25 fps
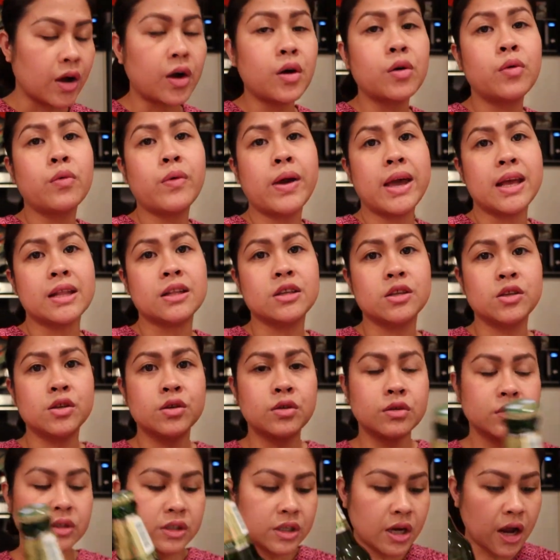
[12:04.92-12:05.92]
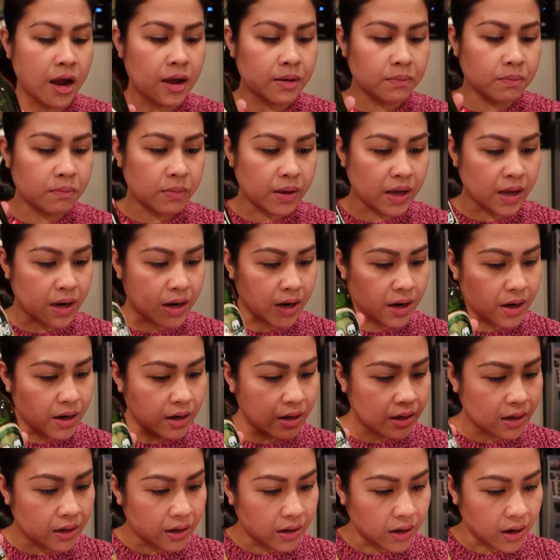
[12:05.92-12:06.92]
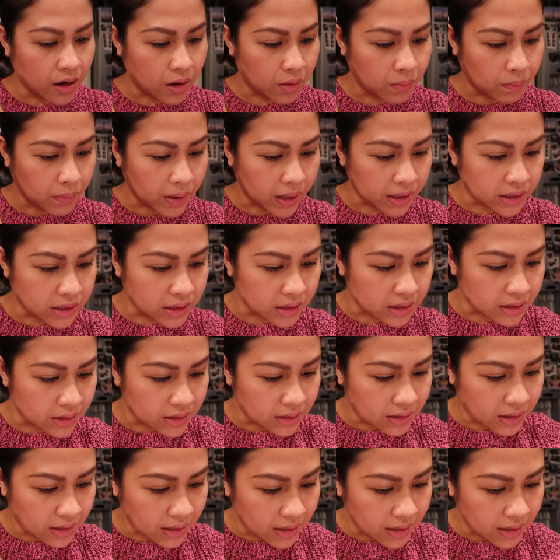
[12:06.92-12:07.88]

Oh wait, yung Chang beer, how much is